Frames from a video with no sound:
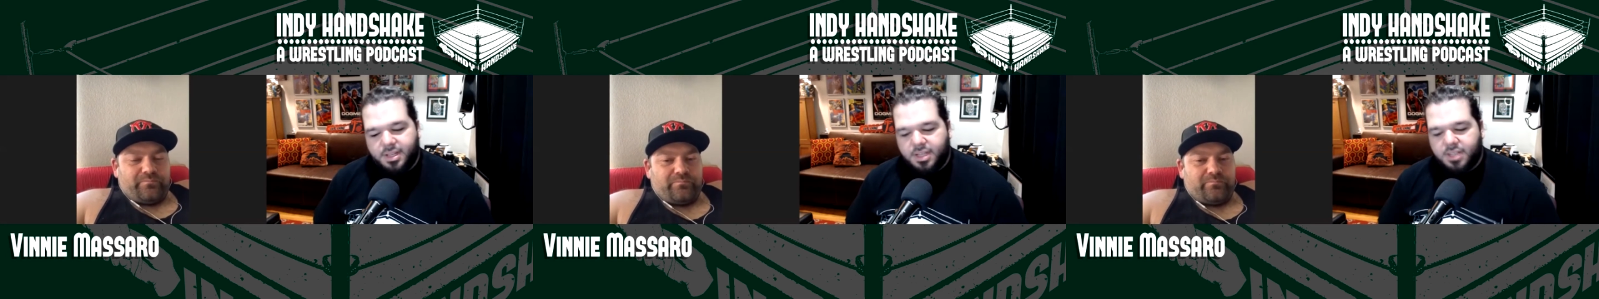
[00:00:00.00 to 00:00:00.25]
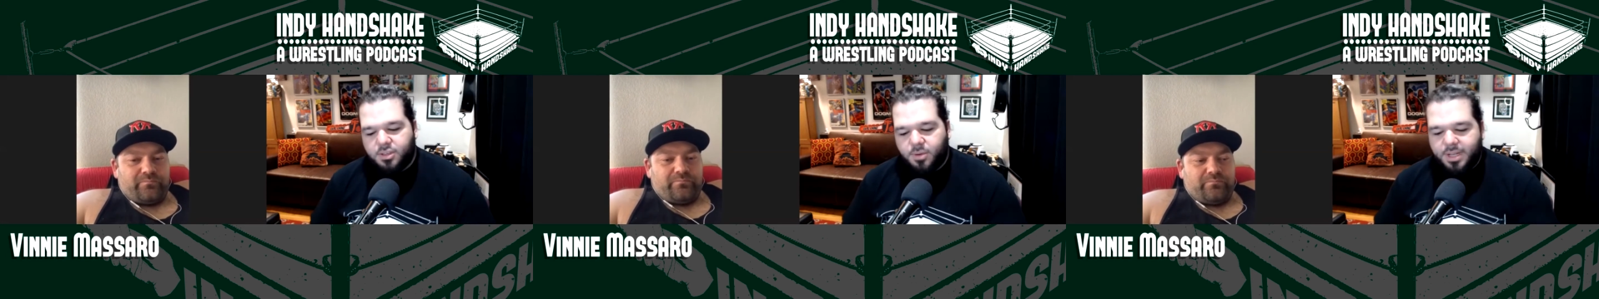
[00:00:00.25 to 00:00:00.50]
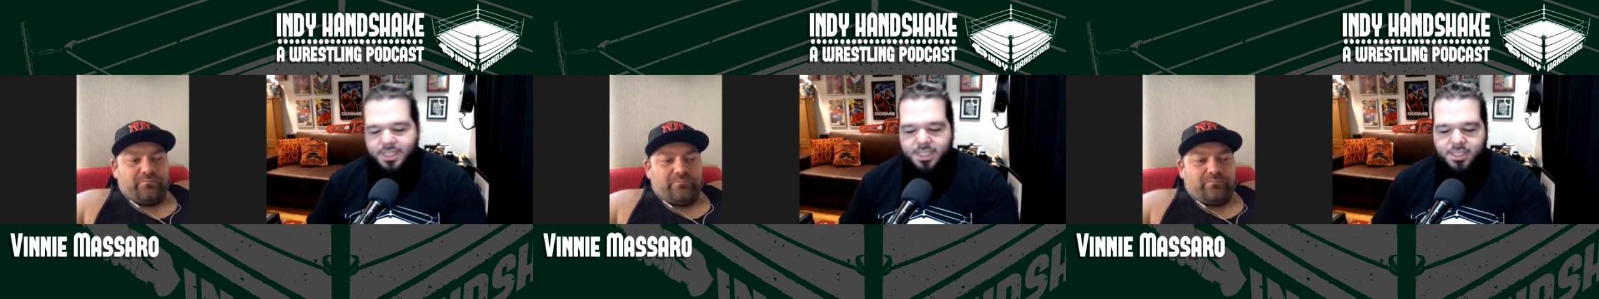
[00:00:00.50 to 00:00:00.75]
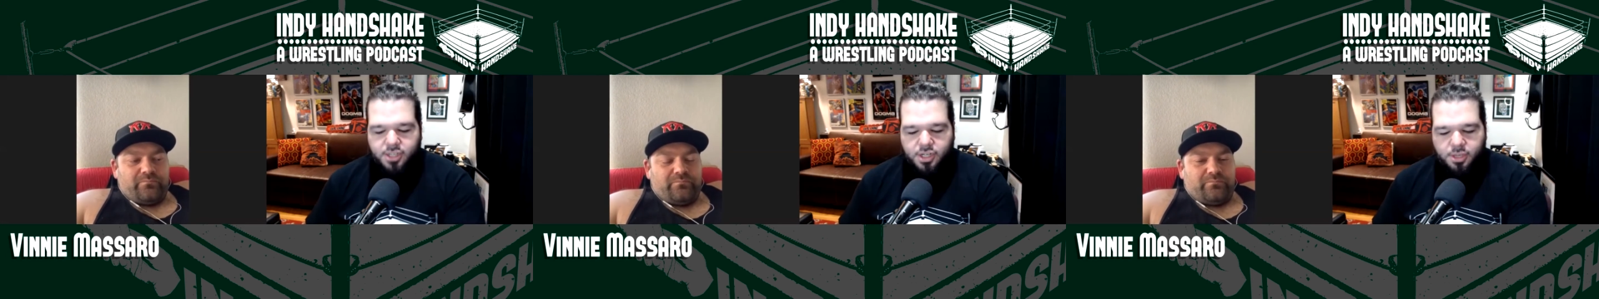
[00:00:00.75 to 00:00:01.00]
Speaker 1: So wrestling
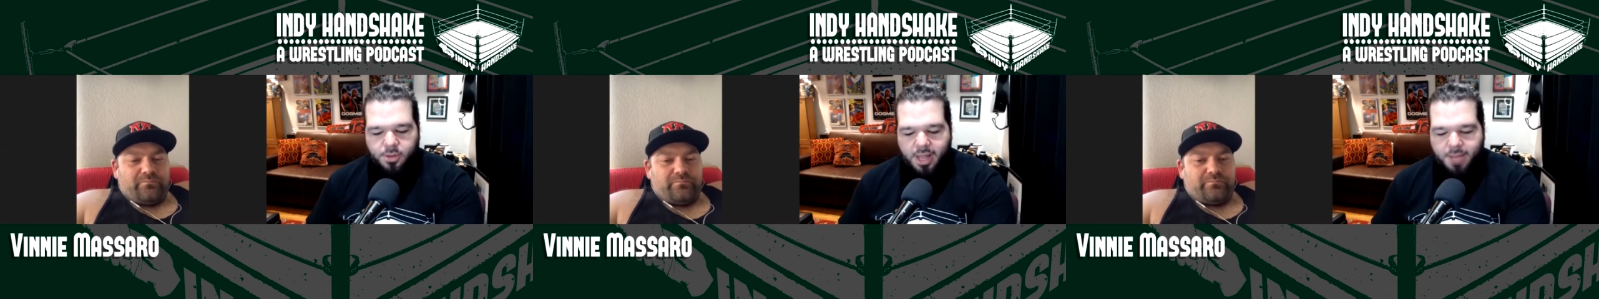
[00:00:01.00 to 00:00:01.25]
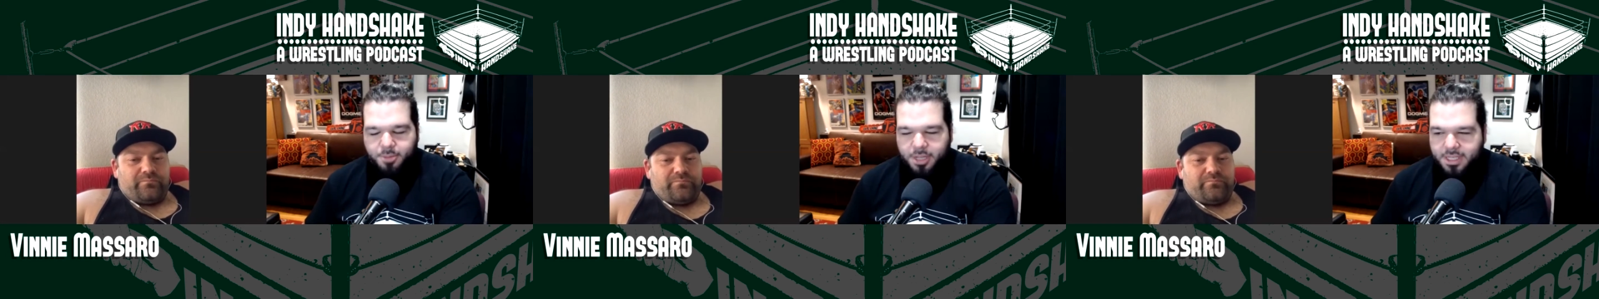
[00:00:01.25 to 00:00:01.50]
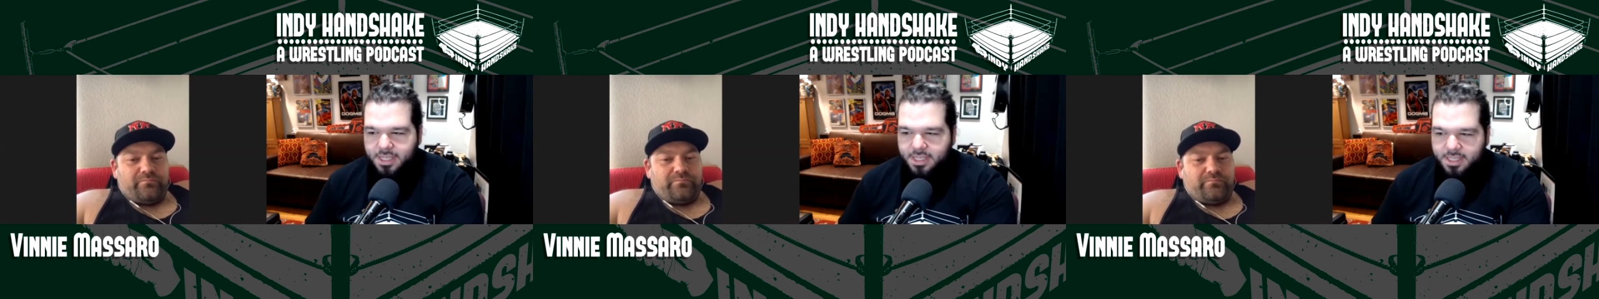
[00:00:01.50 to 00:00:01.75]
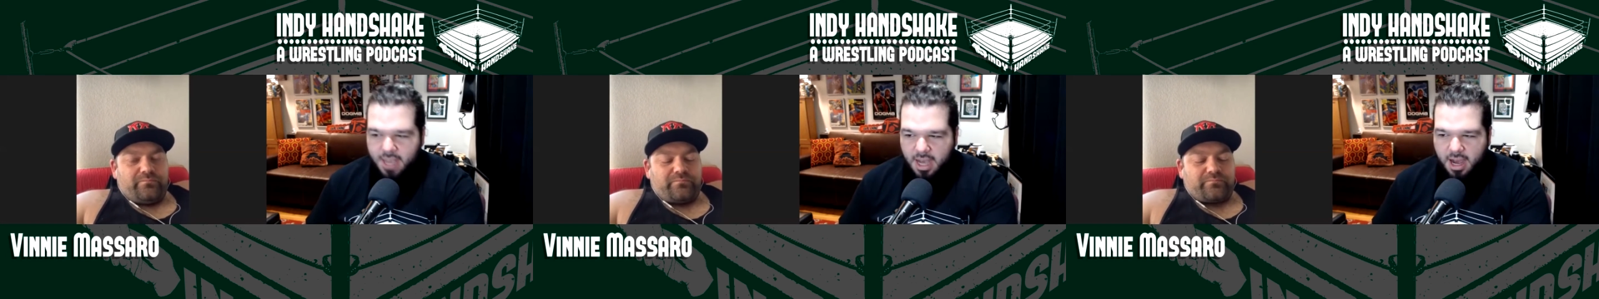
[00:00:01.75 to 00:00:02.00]
took you a lot of places,
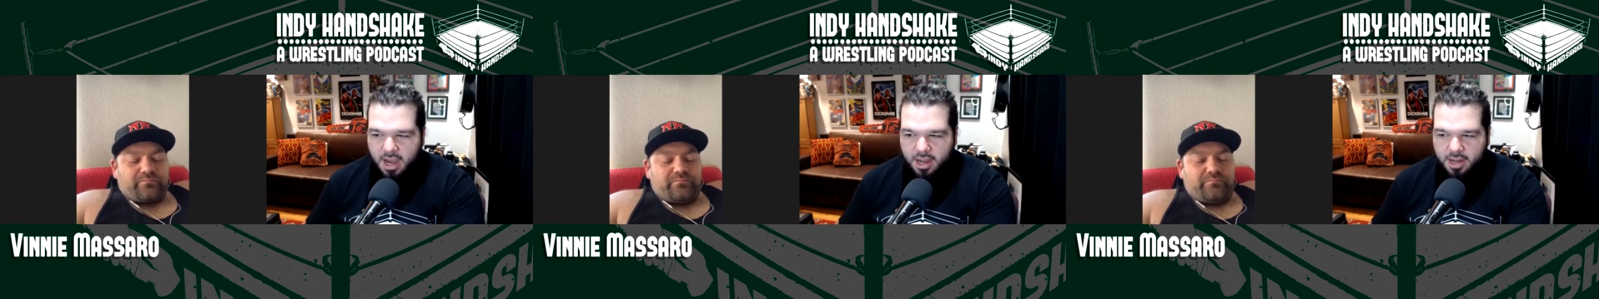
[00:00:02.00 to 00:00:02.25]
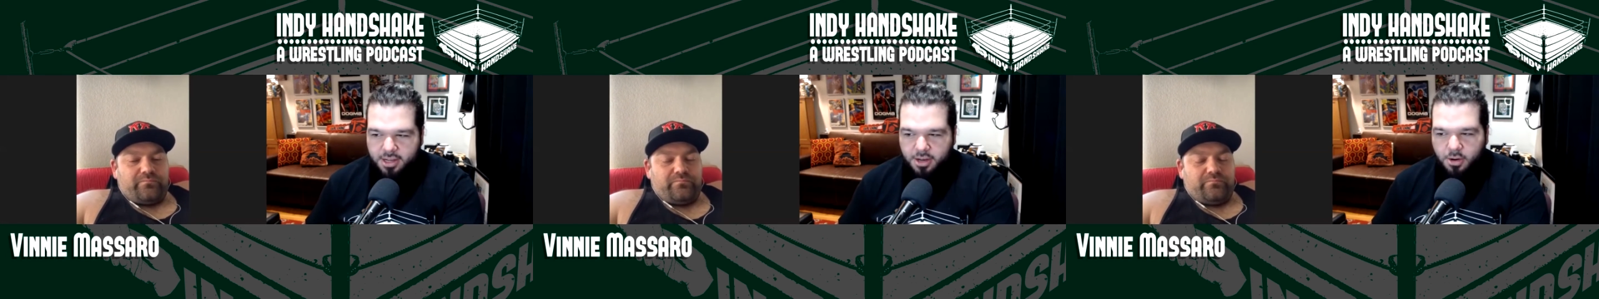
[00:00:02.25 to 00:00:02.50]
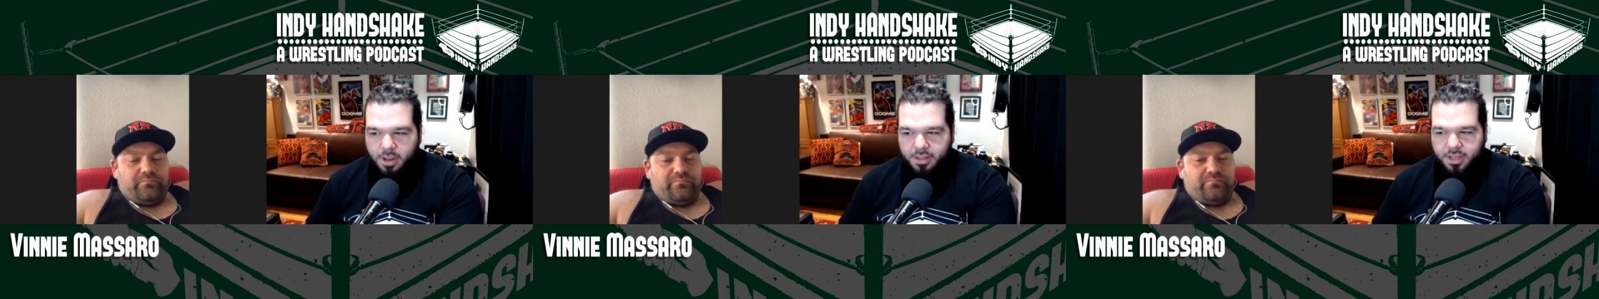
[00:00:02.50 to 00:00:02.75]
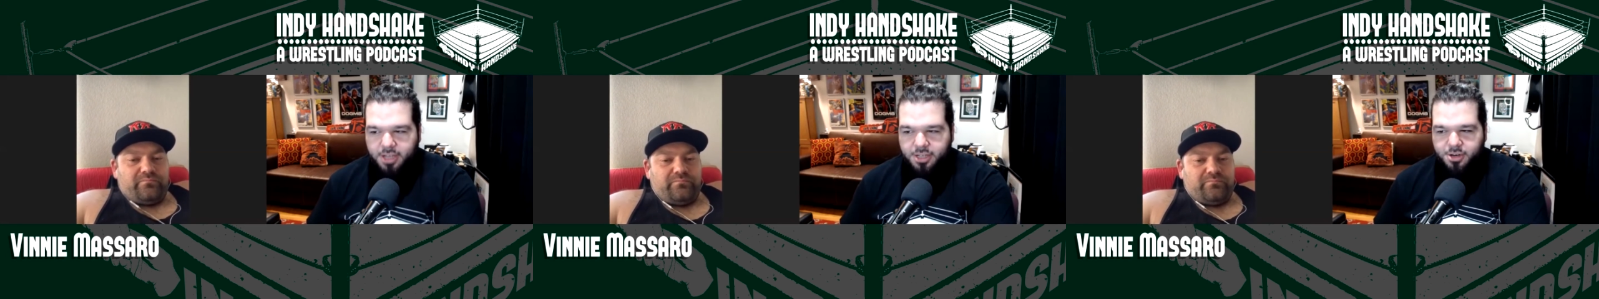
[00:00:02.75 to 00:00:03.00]
uh, you know, around the
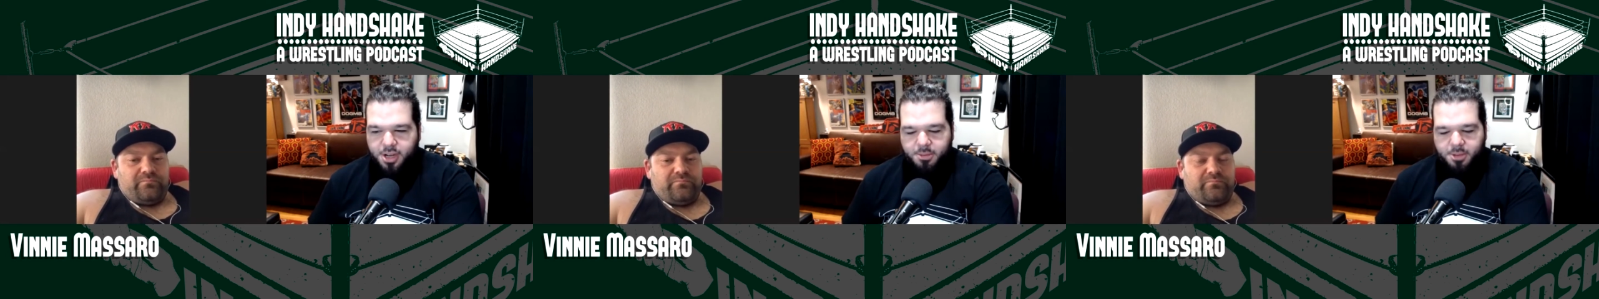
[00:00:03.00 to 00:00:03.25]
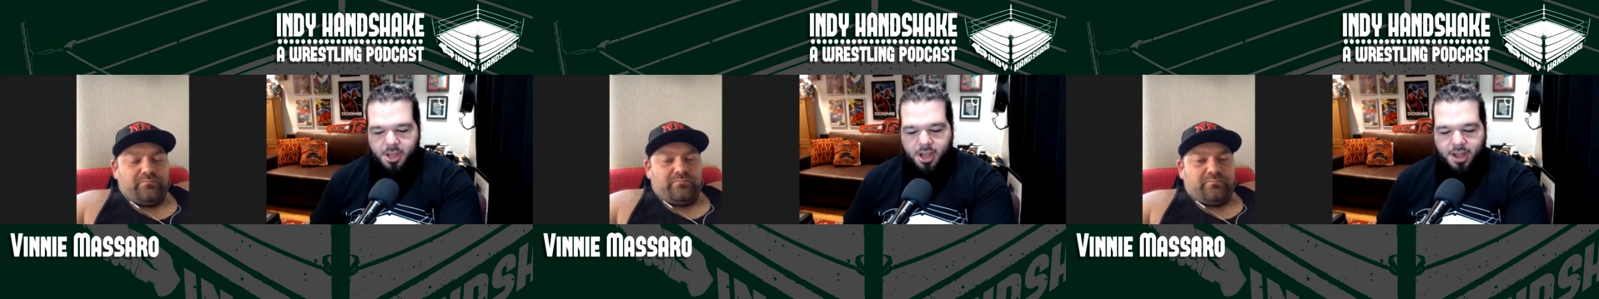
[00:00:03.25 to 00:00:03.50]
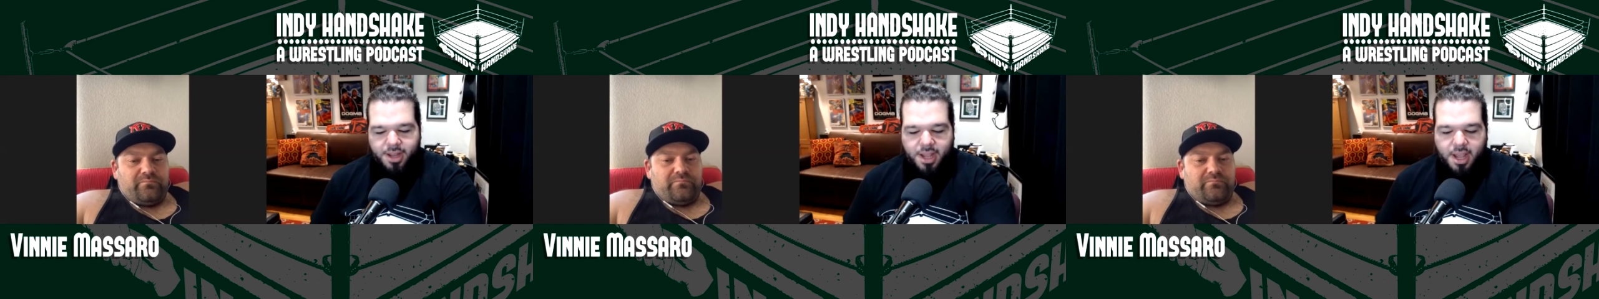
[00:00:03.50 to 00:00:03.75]
country and beyond.